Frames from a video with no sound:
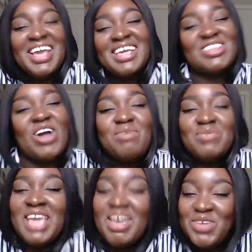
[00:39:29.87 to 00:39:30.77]
So I'm
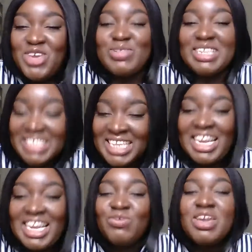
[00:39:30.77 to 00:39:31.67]
giving you the tea,
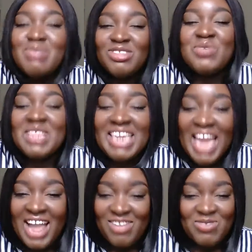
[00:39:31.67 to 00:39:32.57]
like read between the
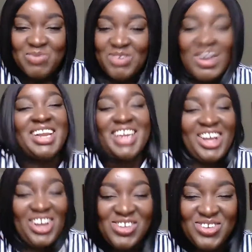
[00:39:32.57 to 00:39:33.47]
lines with me right
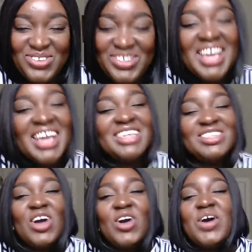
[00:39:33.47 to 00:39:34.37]
now.
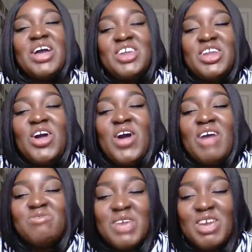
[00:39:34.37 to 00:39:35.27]
So, you know, I'm
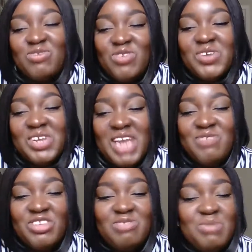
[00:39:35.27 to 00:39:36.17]
speaking from real life
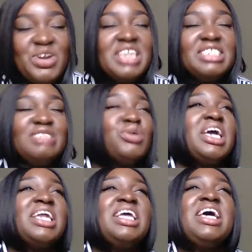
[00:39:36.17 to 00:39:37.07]
experience,
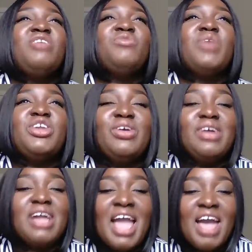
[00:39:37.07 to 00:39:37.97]
but when
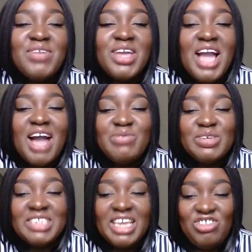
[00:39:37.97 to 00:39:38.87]
you're having a
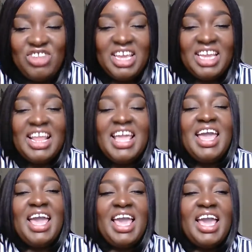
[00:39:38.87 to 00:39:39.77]
conversation
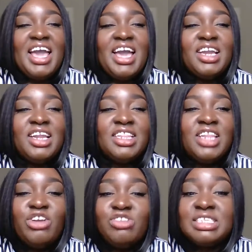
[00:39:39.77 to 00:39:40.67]
and
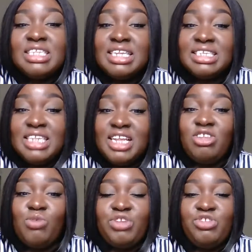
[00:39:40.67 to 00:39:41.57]
they're just listening to
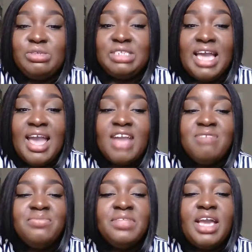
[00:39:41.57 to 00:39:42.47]
what you say
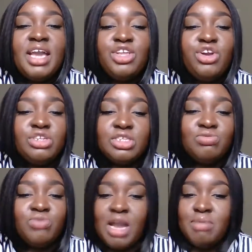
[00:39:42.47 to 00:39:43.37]
and you're just
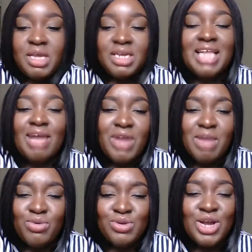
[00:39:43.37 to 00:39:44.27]
rambling. Can I
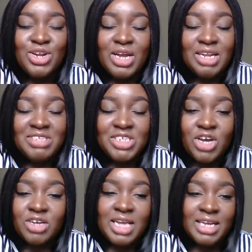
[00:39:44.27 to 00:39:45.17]
ramble? Y'all know I love to
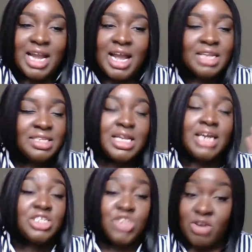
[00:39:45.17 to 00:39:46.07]
talk. I
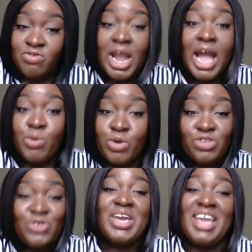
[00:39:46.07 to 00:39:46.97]
could talk for hours,
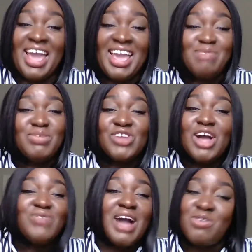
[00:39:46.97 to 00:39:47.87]
okay? But
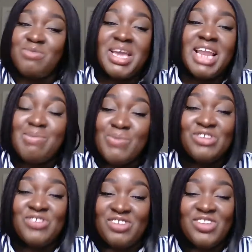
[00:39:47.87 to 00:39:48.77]
y'all rock with me and I
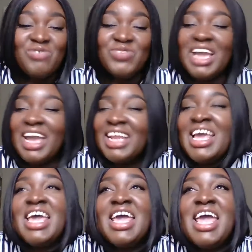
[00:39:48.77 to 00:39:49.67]
appreciate y'all for that.
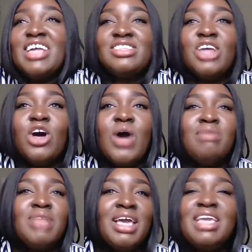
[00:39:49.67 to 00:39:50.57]
And so
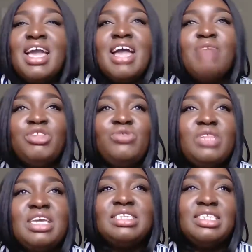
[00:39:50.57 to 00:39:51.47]
I'm like, yeah, I'm gonna do
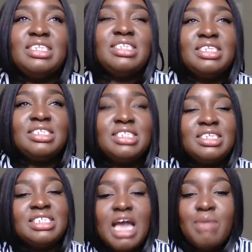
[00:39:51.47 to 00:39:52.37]
this and this and this and
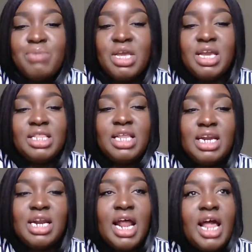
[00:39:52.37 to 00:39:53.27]
this is happening and da da
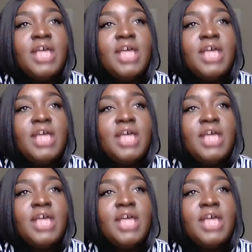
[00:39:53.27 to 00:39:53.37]
da da.